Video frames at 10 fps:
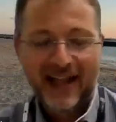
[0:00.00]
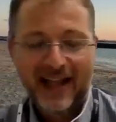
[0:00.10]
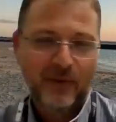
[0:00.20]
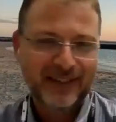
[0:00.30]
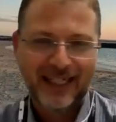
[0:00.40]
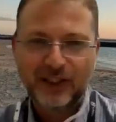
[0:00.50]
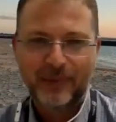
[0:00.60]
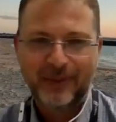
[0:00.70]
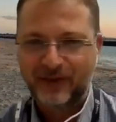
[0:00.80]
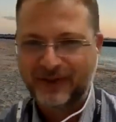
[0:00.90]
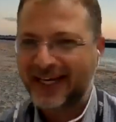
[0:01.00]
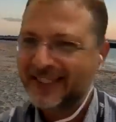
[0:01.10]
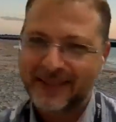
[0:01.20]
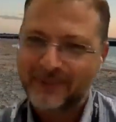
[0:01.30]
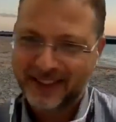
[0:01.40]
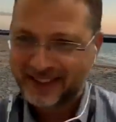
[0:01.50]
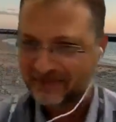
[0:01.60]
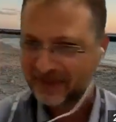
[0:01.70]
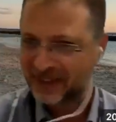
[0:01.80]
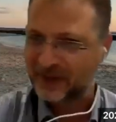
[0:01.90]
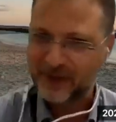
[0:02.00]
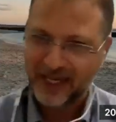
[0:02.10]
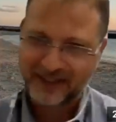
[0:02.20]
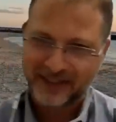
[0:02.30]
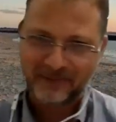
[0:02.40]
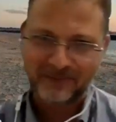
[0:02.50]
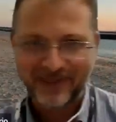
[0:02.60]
it was a little bit of serendipity in reality,